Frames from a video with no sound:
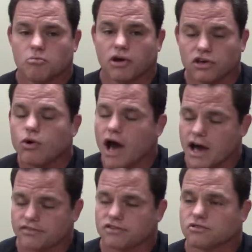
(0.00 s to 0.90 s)
but you
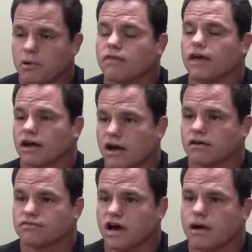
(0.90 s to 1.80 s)
have to spend that
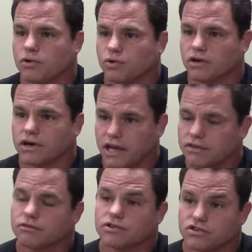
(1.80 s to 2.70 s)
kind of time in order to
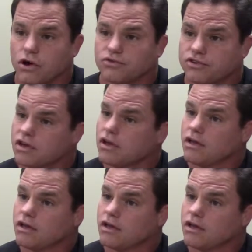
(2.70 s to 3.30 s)
get the results